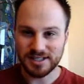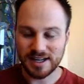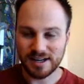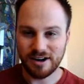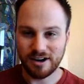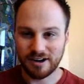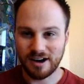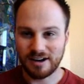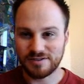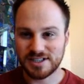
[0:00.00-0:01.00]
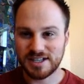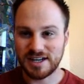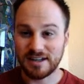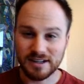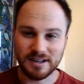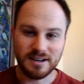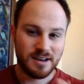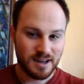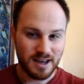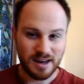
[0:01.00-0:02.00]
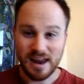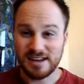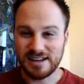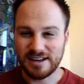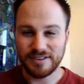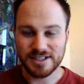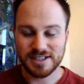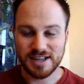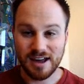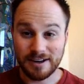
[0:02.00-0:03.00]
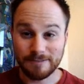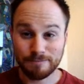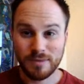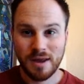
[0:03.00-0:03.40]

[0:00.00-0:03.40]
that are kind of seen in any given sign.